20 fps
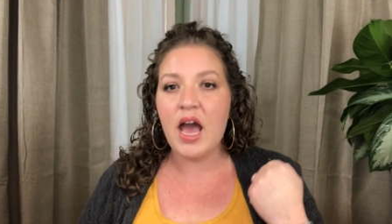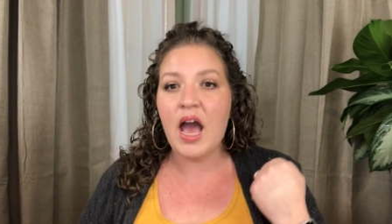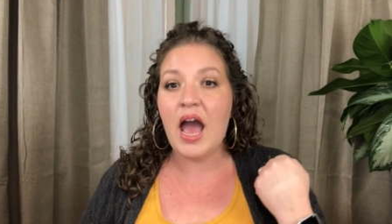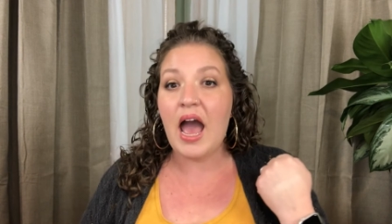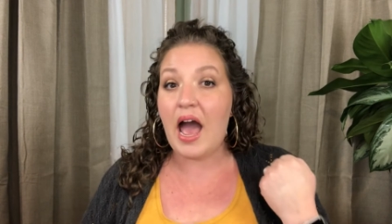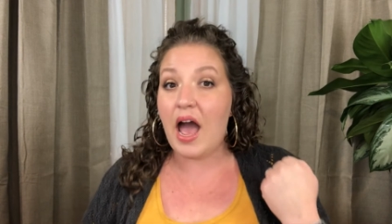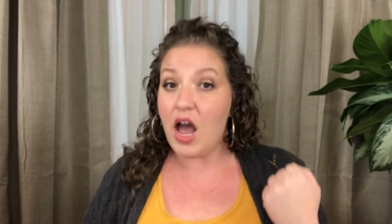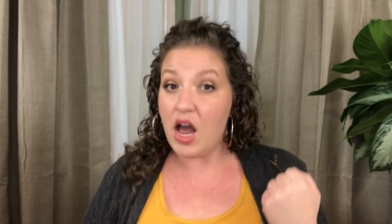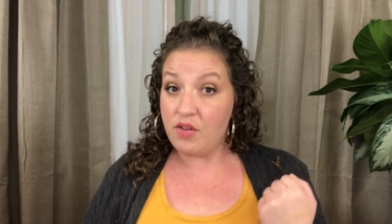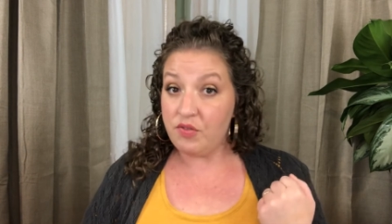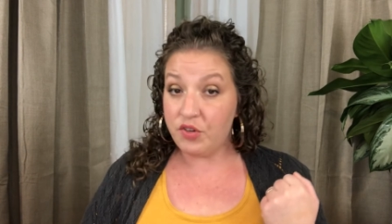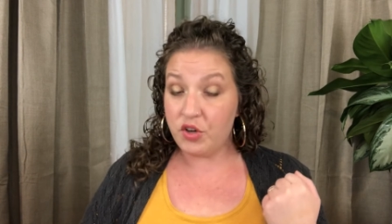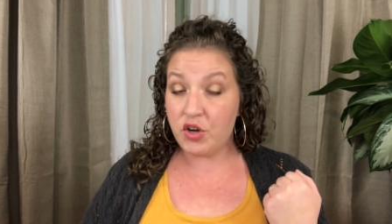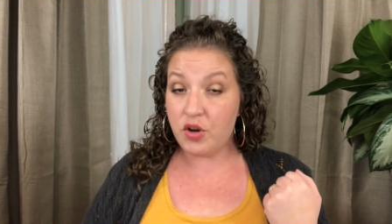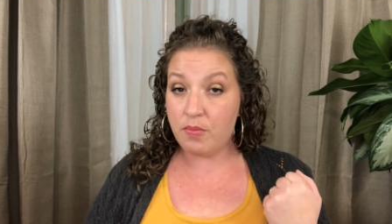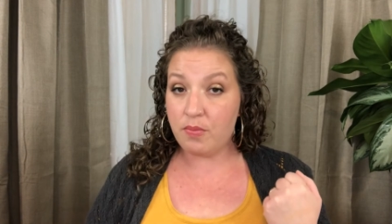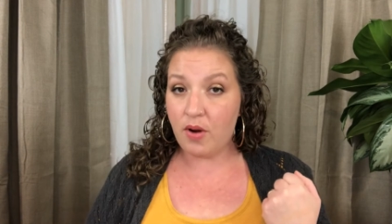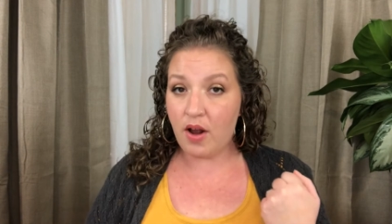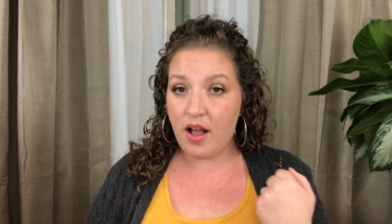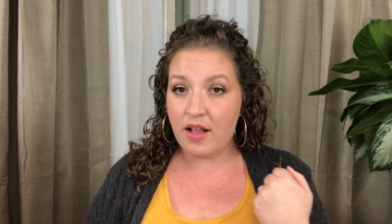after your
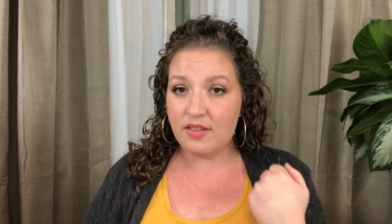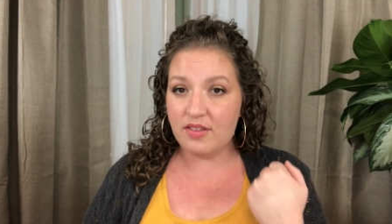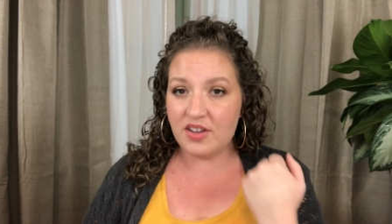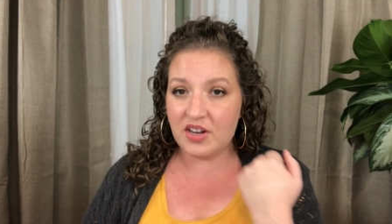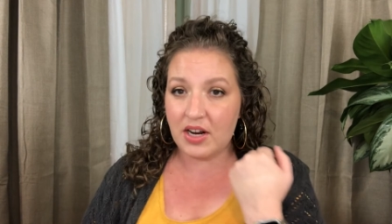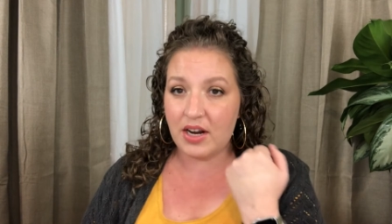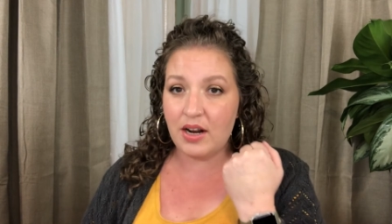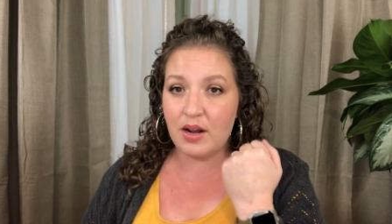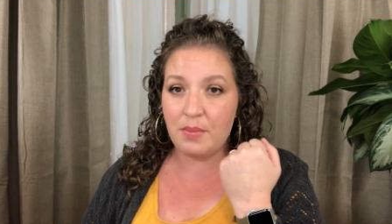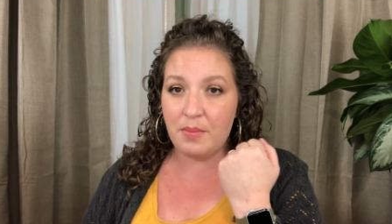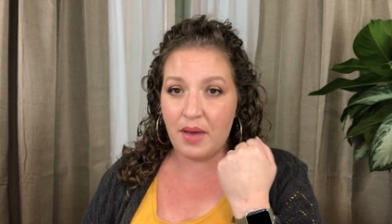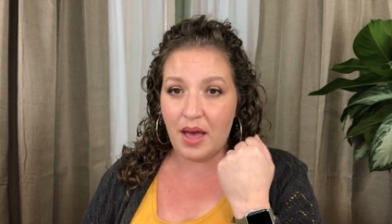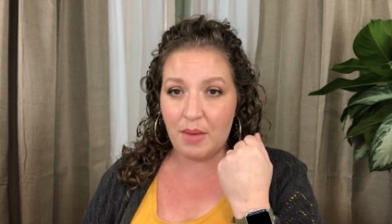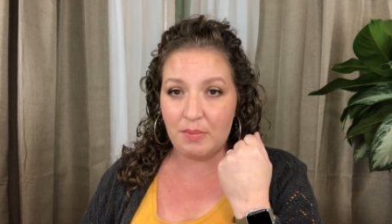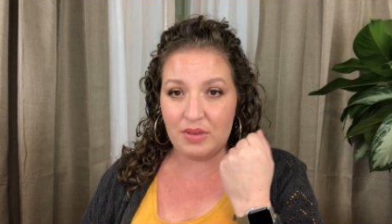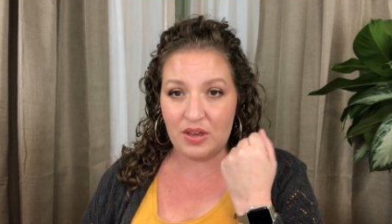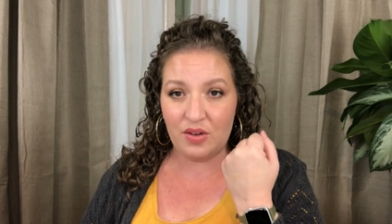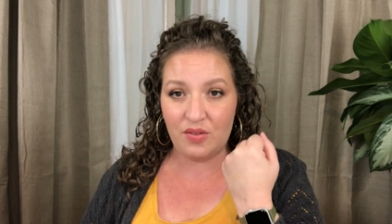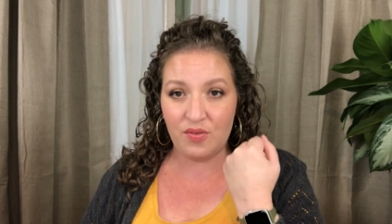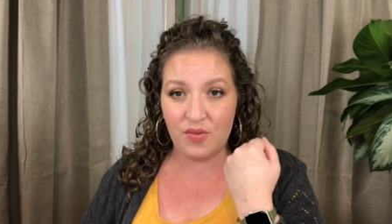bronzer but
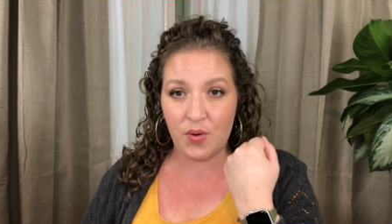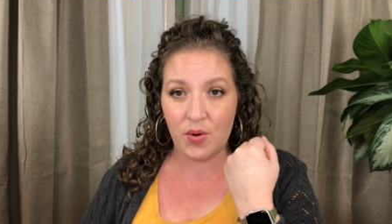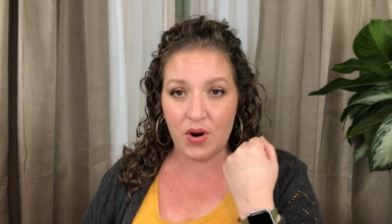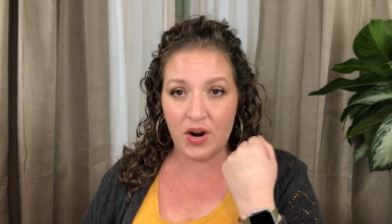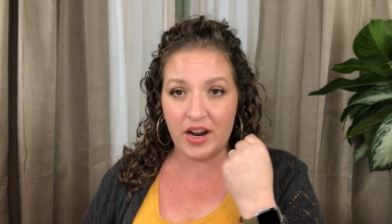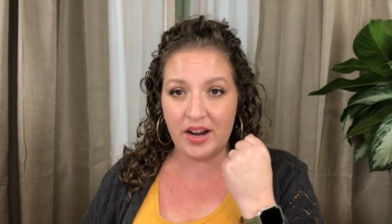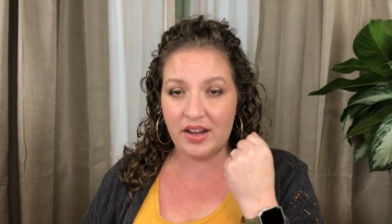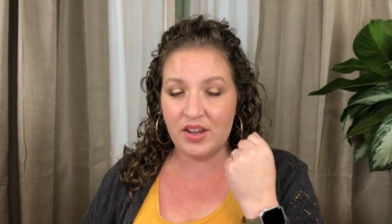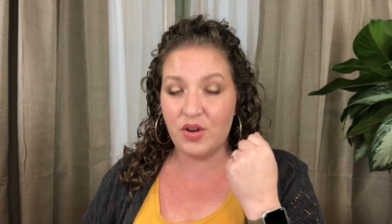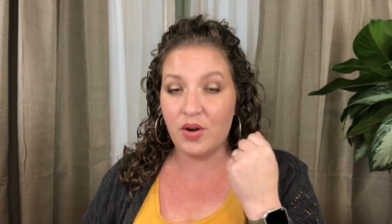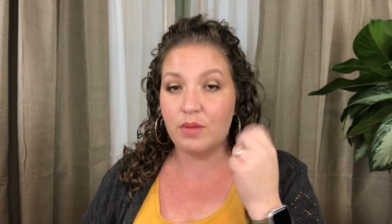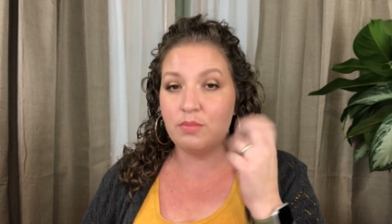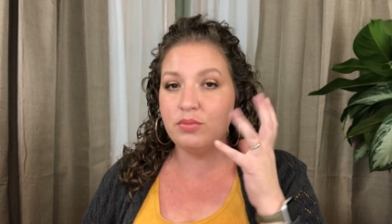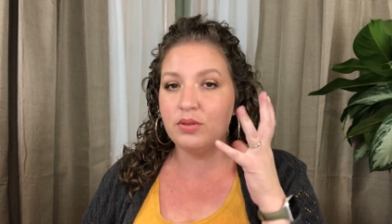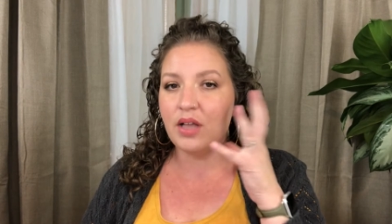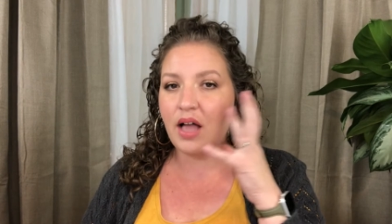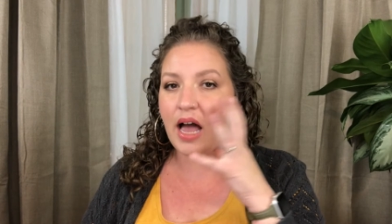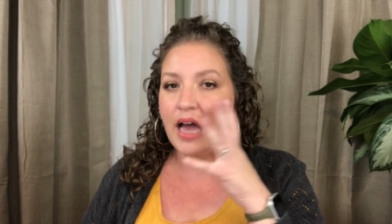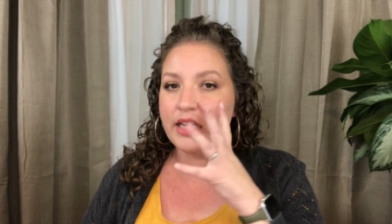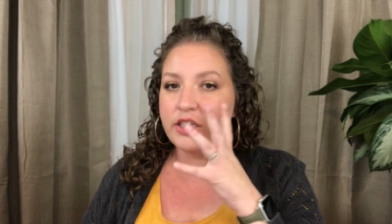before your
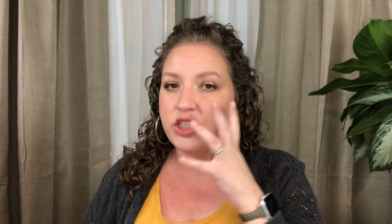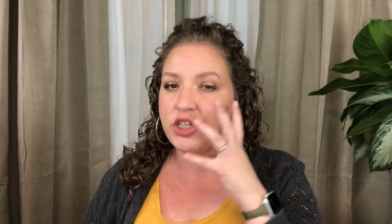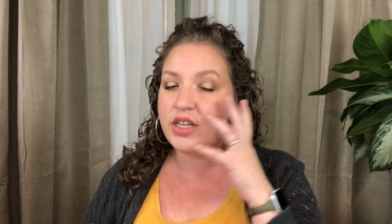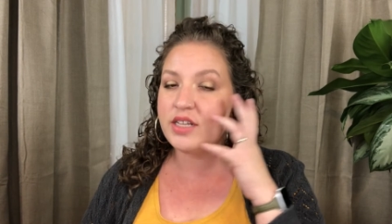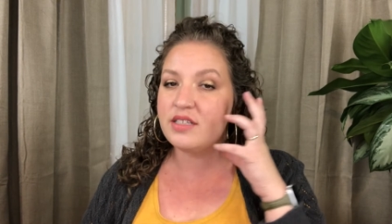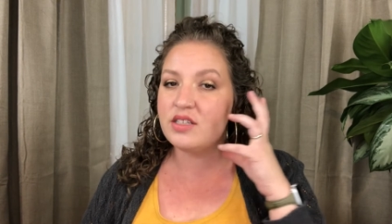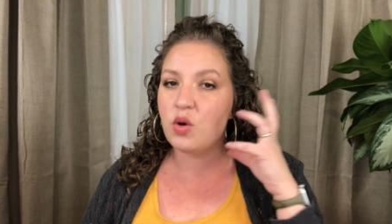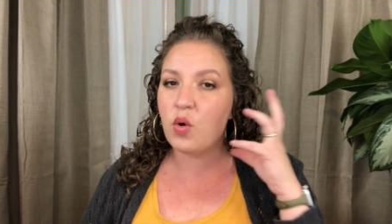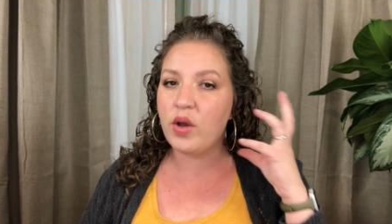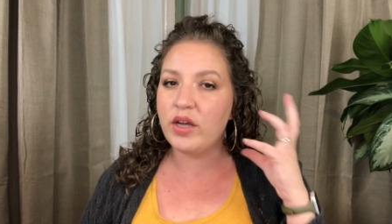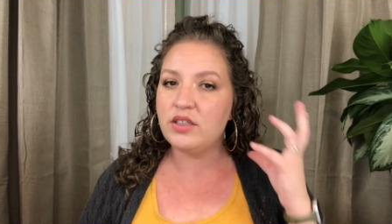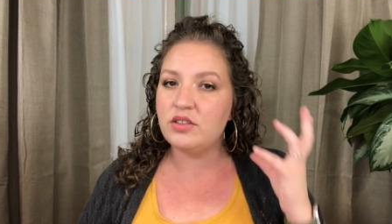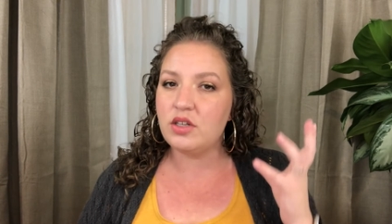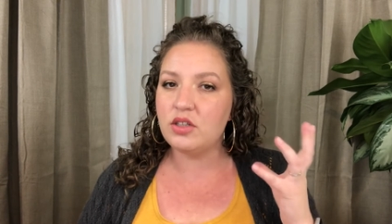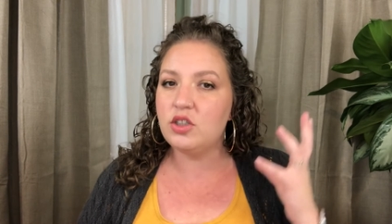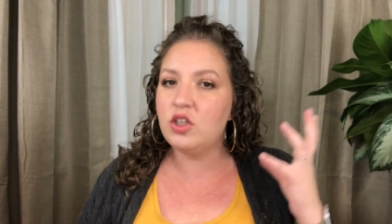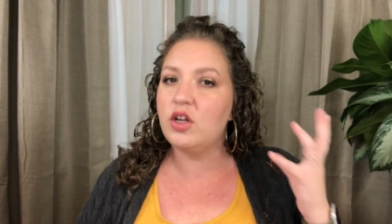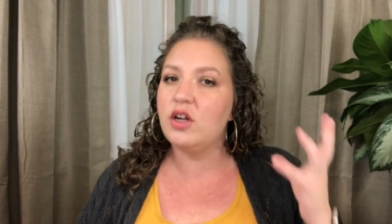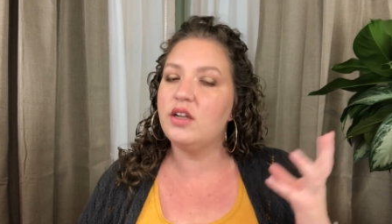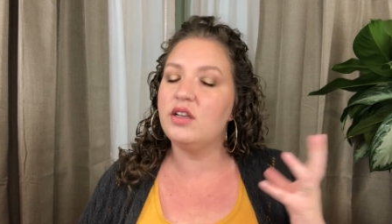blush. It's going to
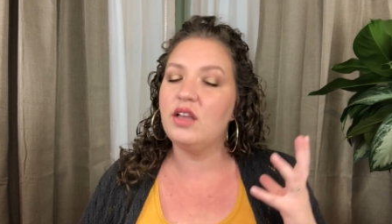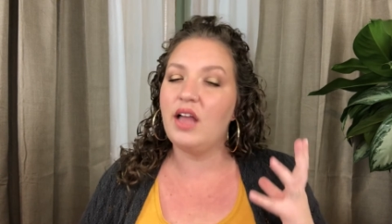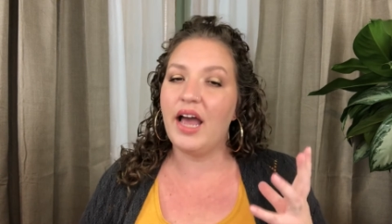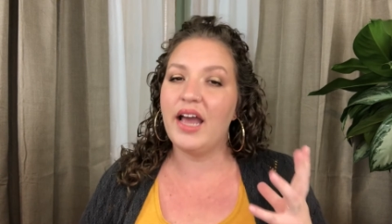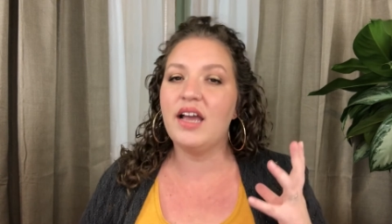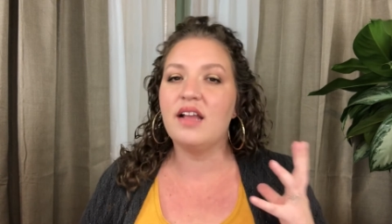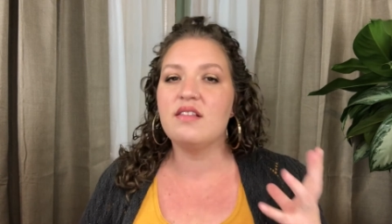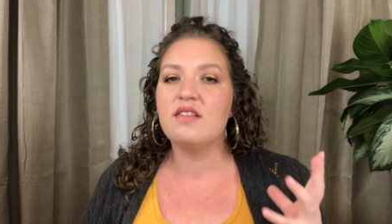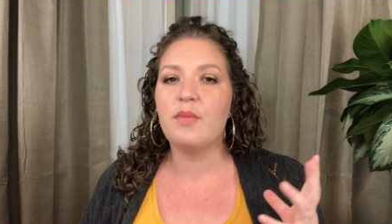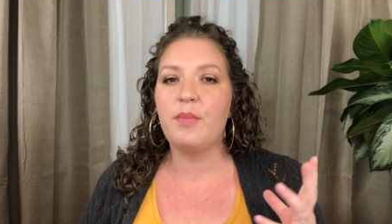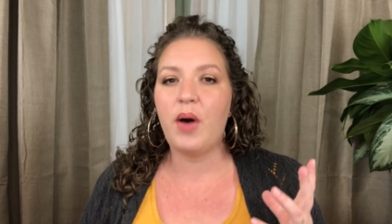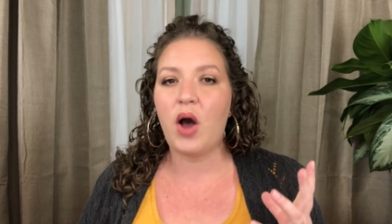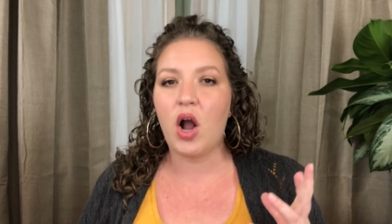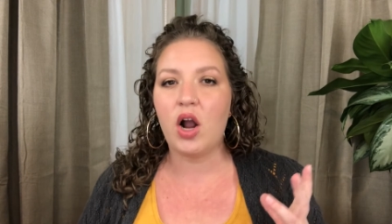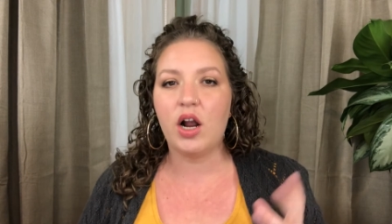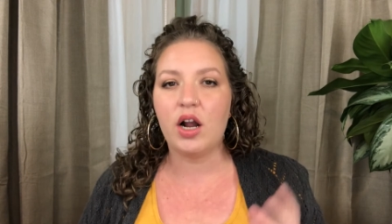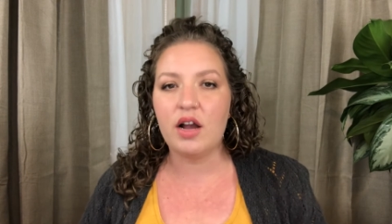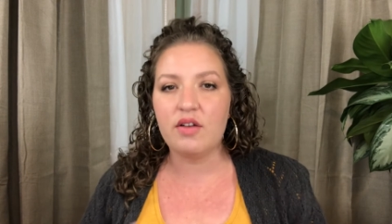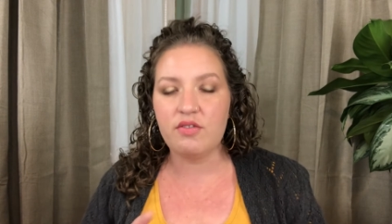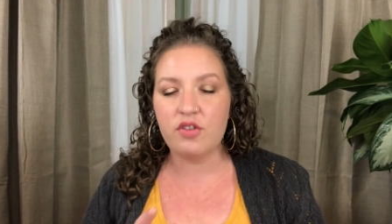look like it's a
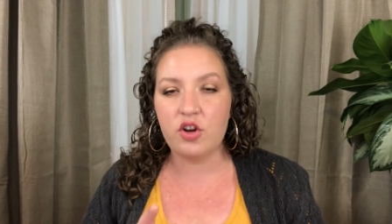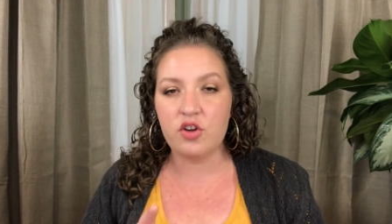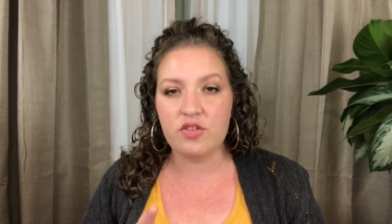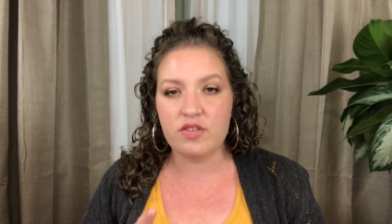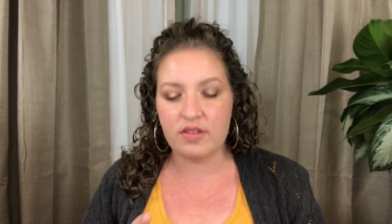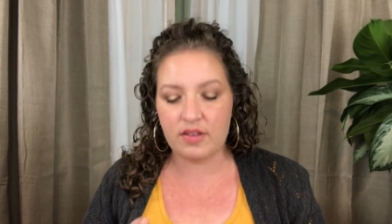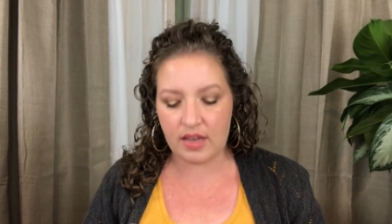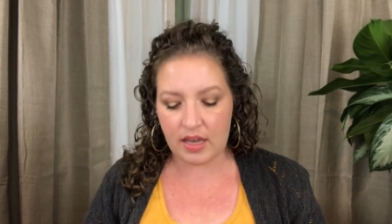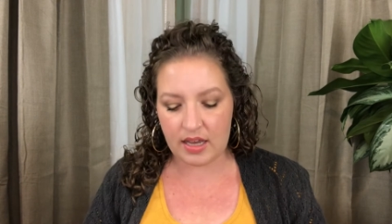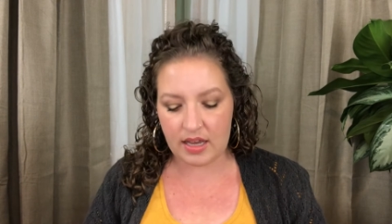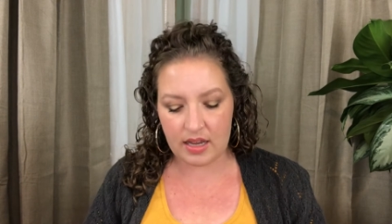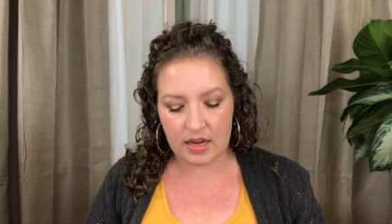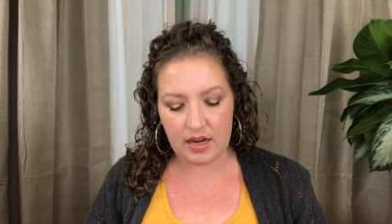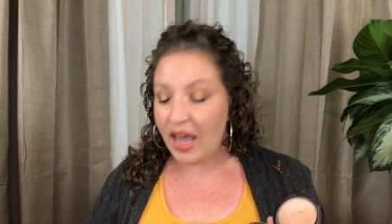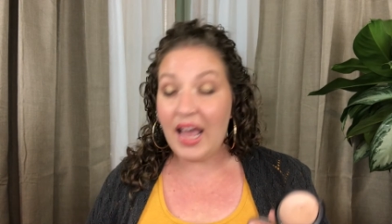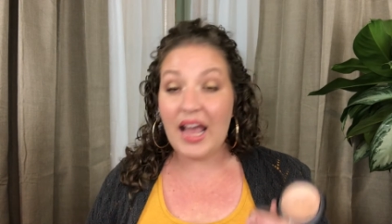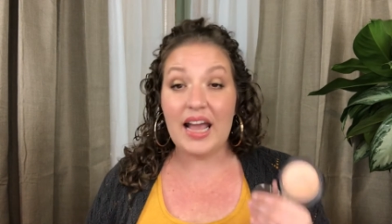part of your skin.